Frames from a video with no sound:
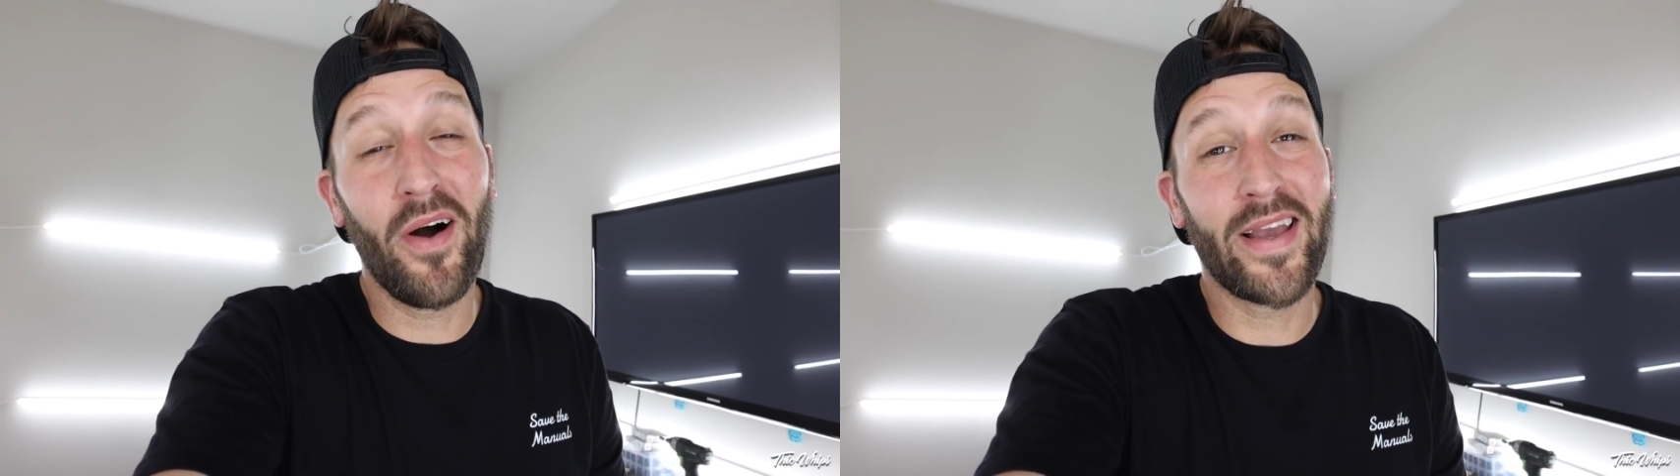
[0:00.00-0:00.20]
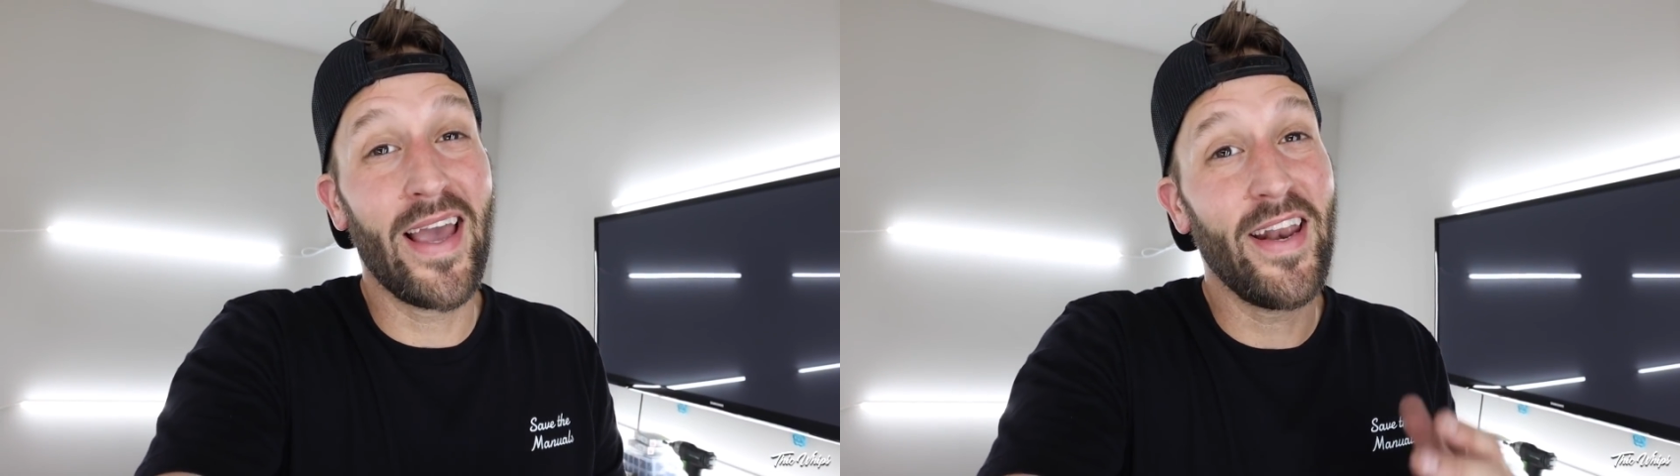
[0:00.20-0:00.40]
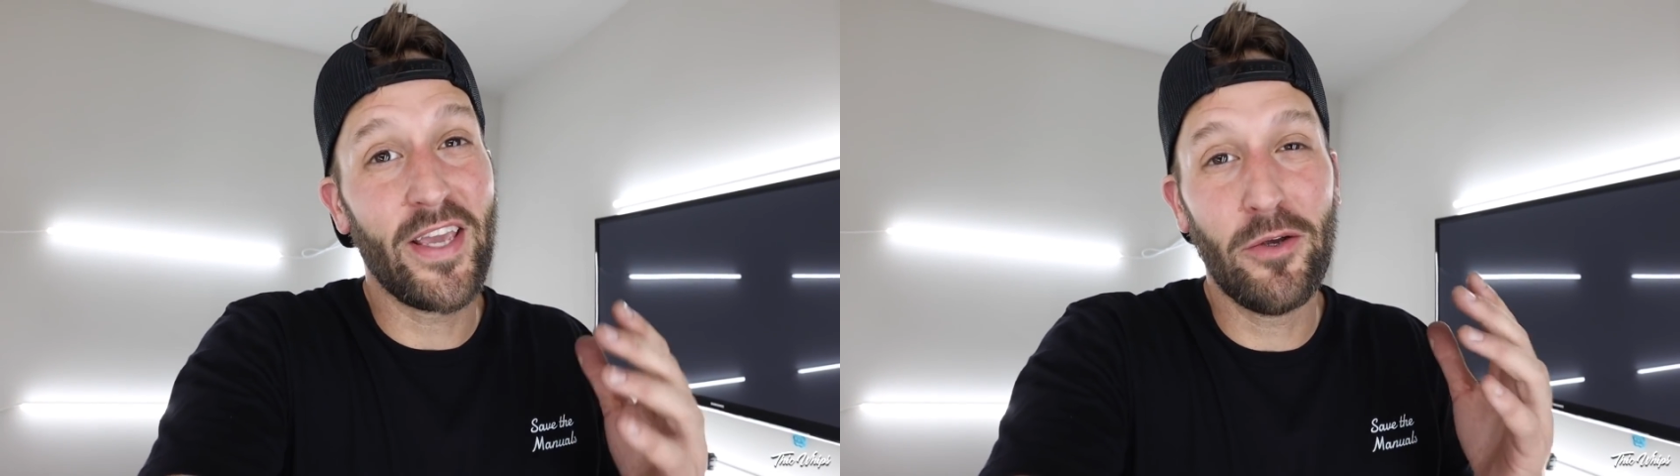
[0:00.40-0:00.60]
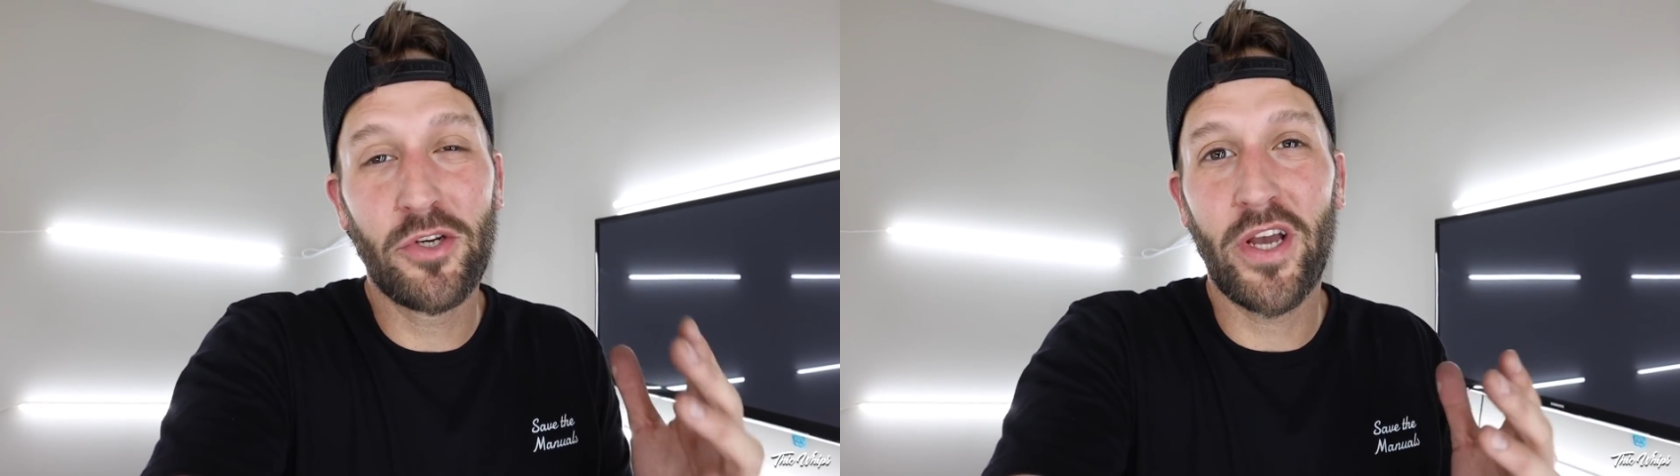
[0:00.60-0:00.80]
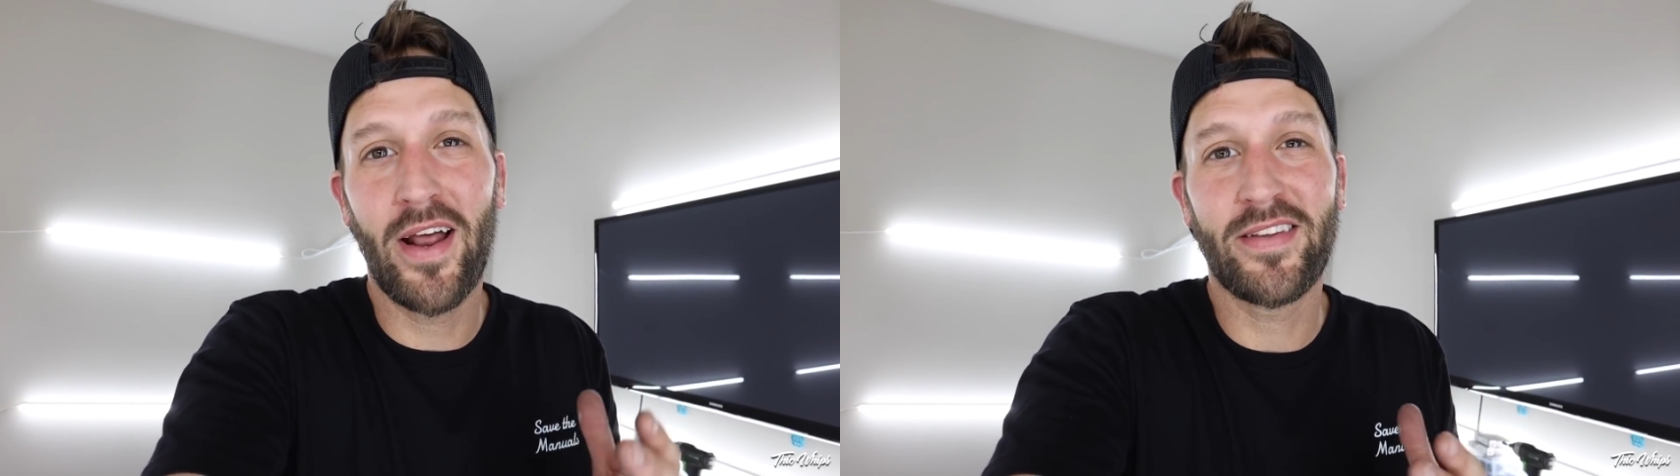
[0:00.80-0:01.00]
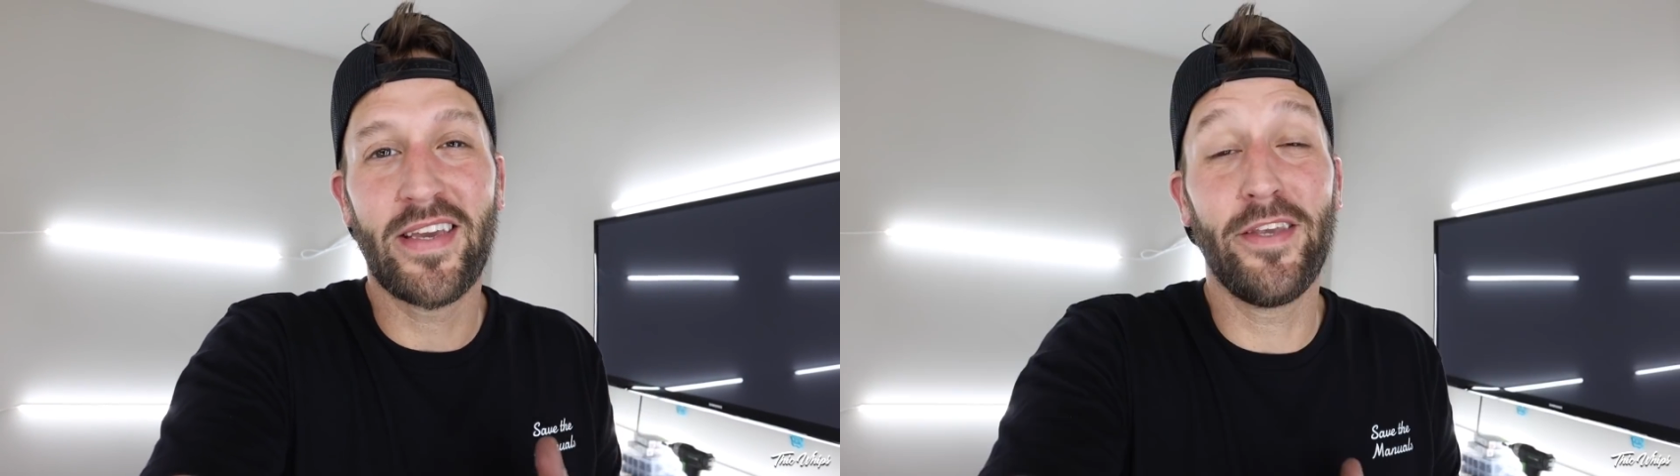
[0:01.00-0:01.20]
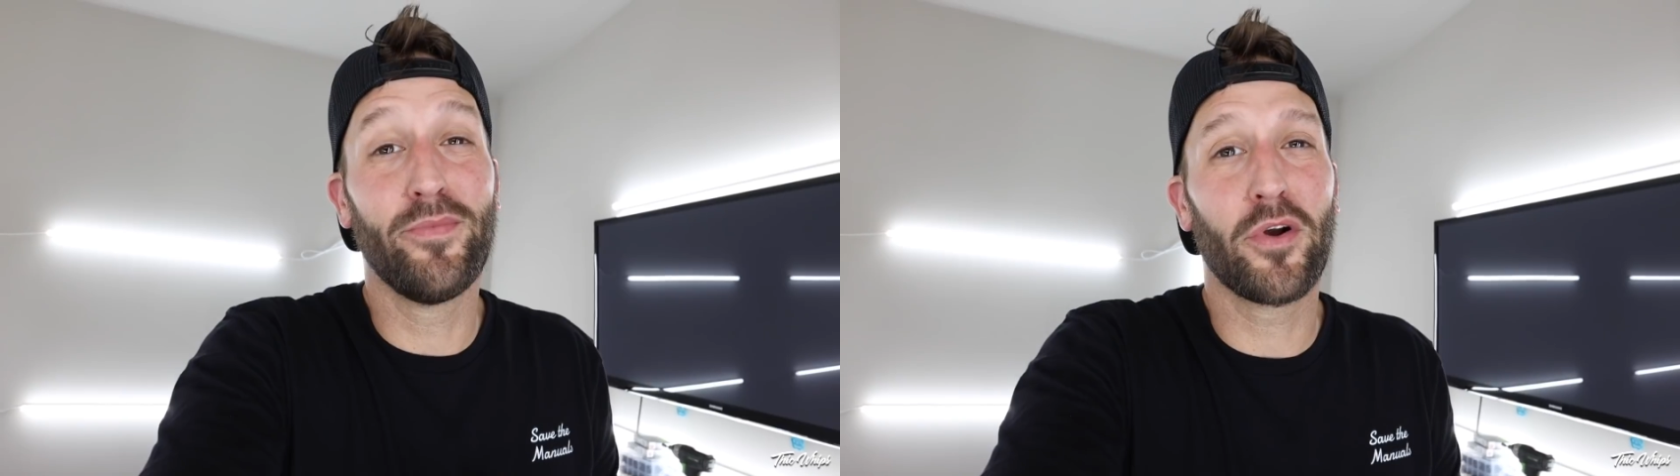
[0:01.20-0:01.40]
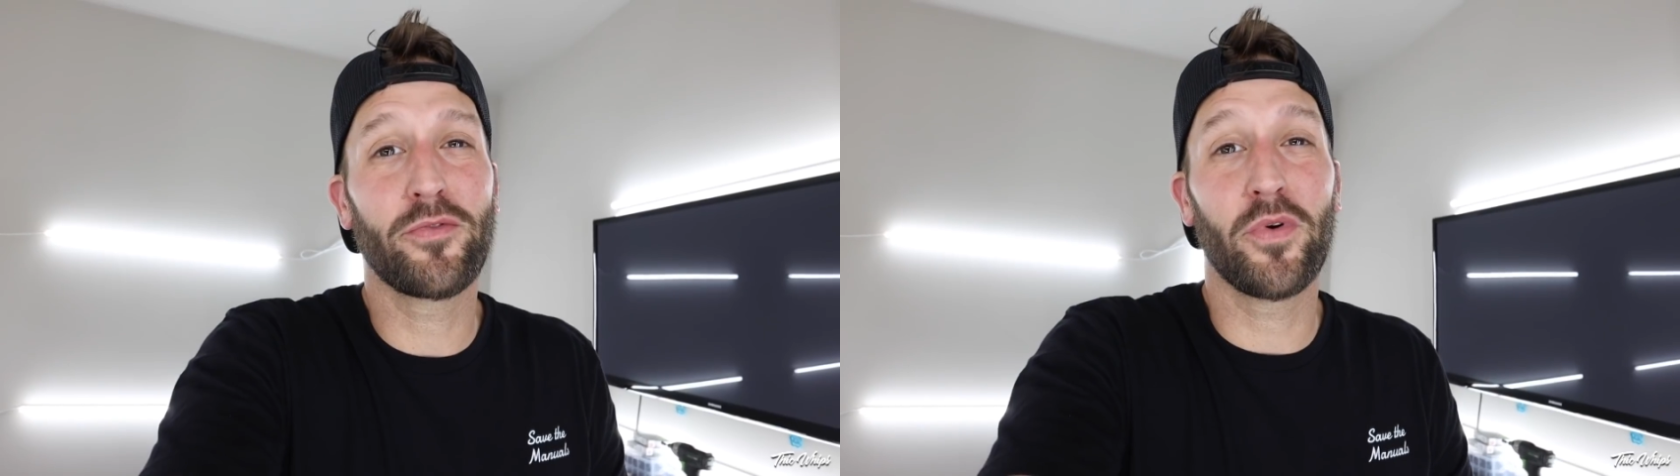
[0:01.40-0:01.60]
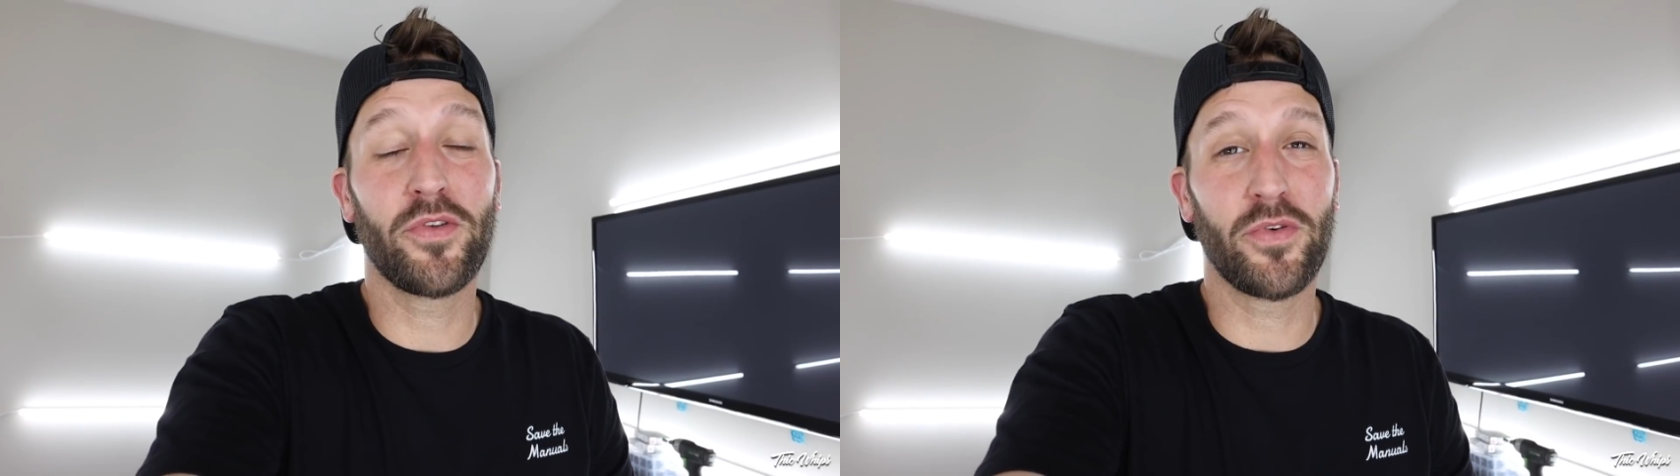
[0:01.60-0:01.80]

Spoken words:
Again, a huge shout out to Keys Motorsports